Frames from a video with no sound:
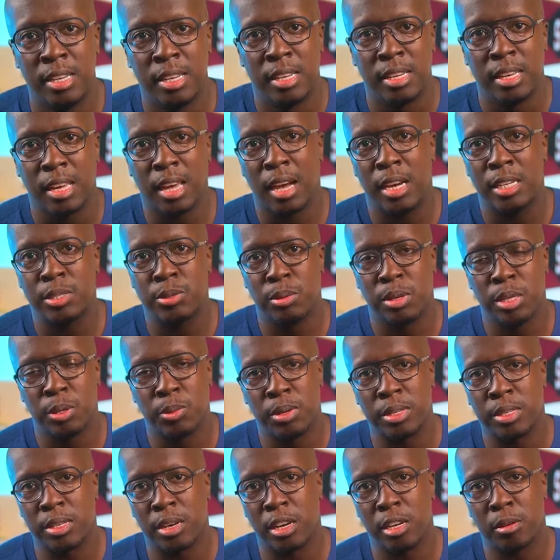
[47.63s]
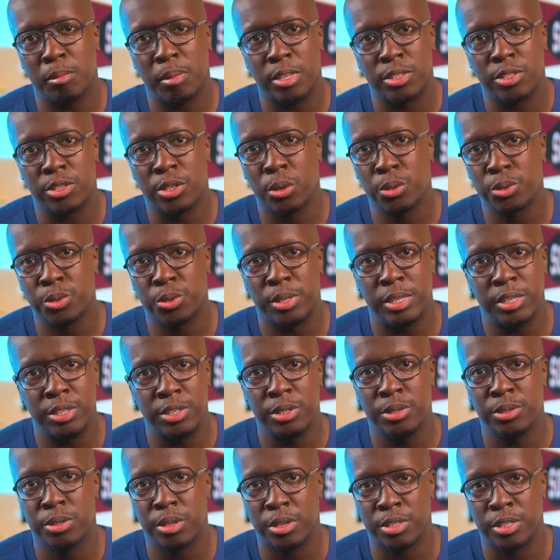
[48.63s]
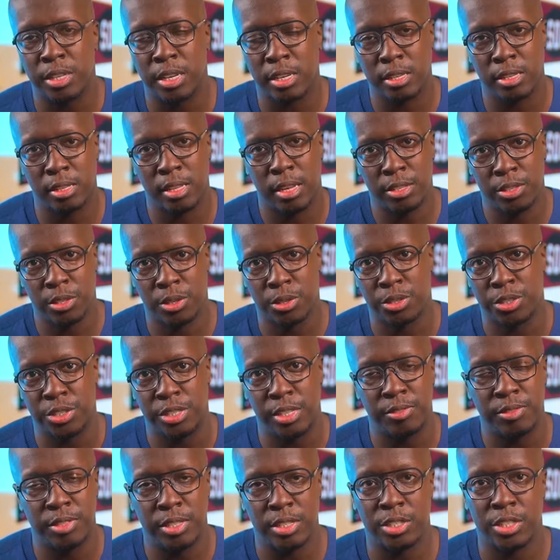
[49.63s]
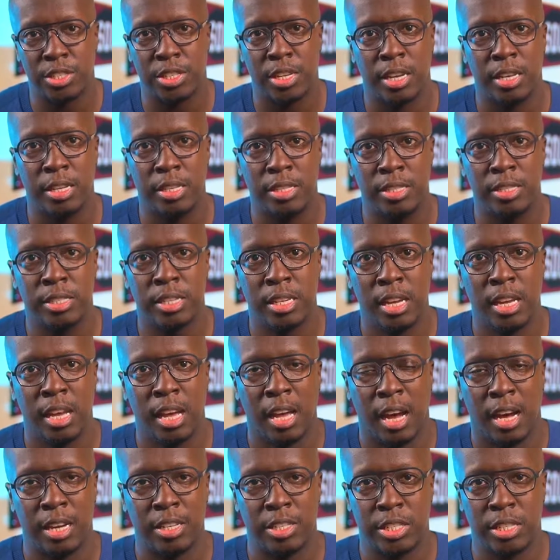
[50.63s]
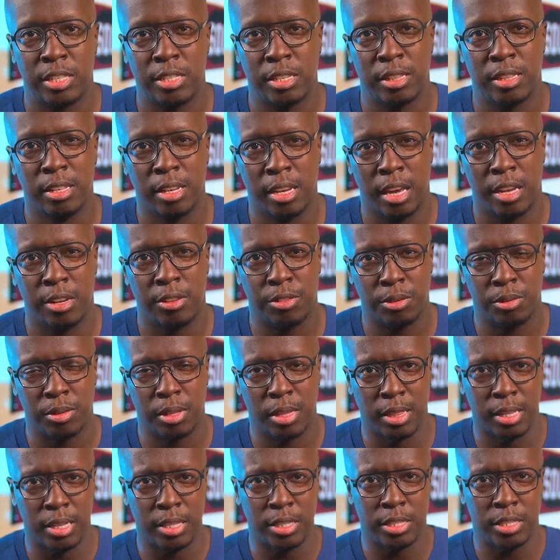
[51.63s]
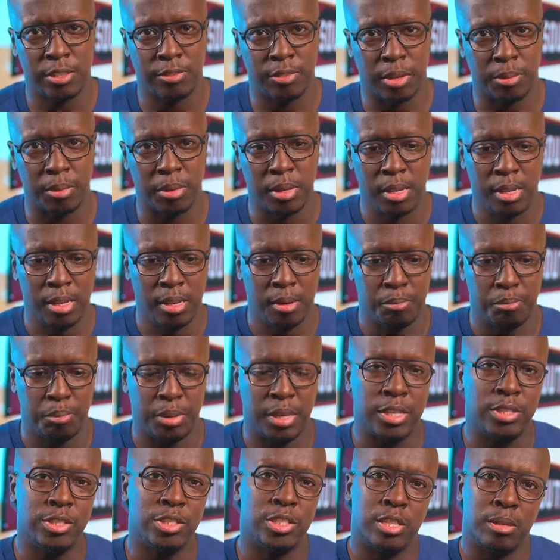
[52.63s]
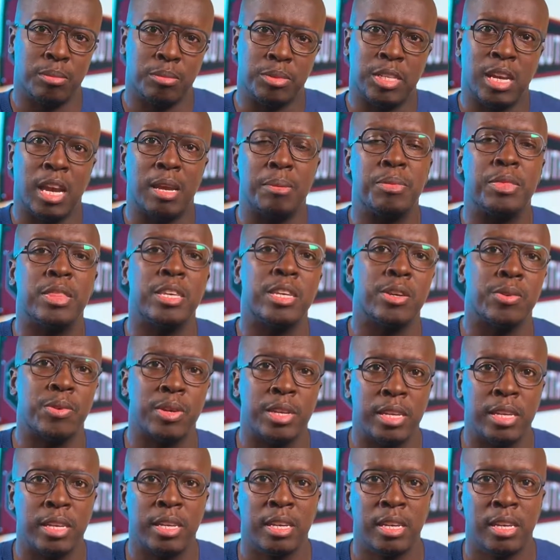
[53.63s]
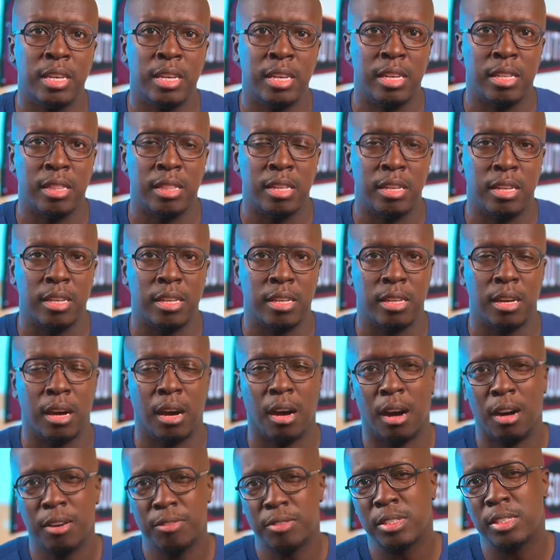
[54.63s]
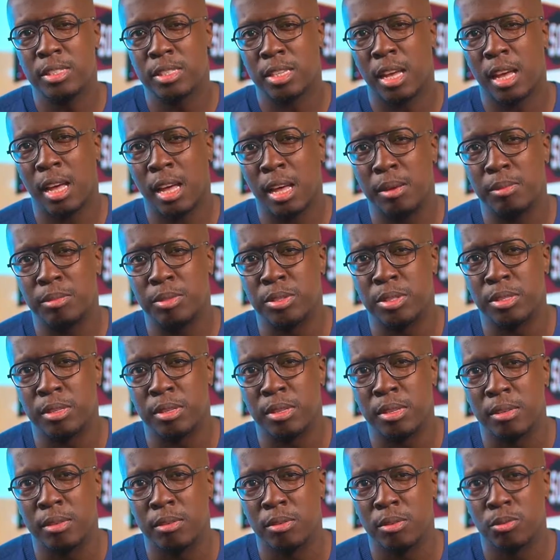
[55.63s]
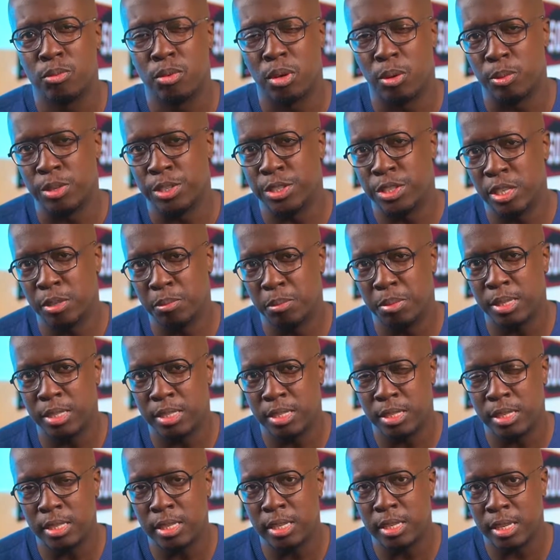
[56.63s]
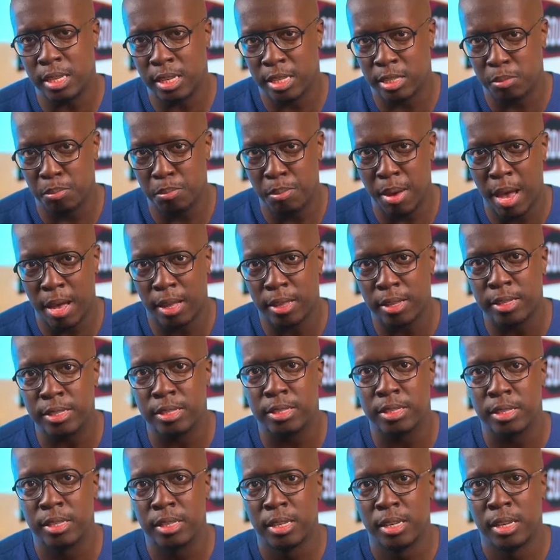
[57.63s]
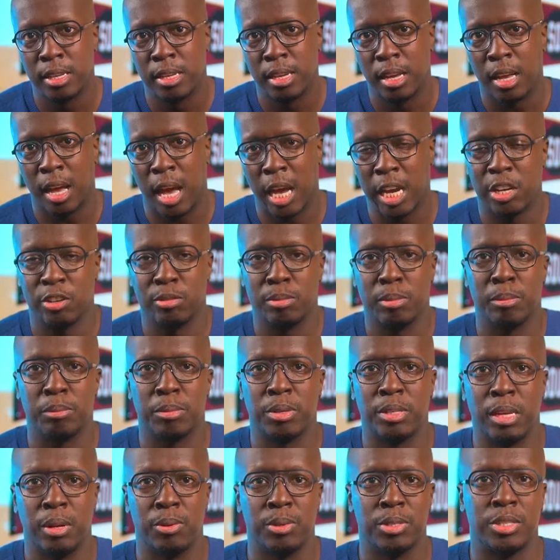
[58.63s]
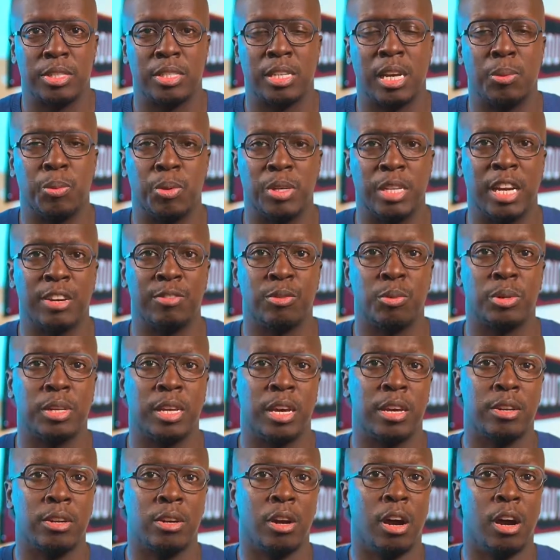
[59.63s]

Guys, whether we're talking about social issues or technological shifts and change, I tend to look at it through the lens of a pendulum type theory. Oftentimes, what we should be seeking is balance. I can remember there was a time when everyone had an